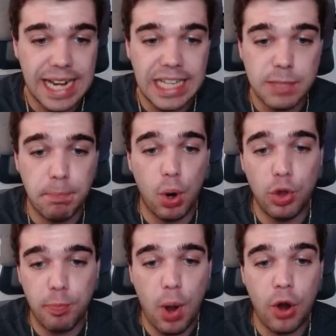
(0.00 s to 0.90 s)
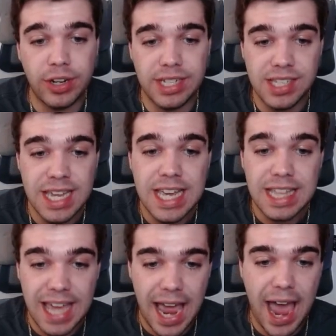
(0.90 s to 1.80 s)
it's both parties
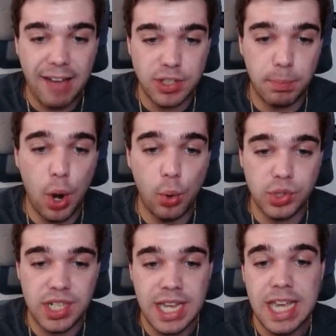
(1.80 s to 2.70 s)
that have to post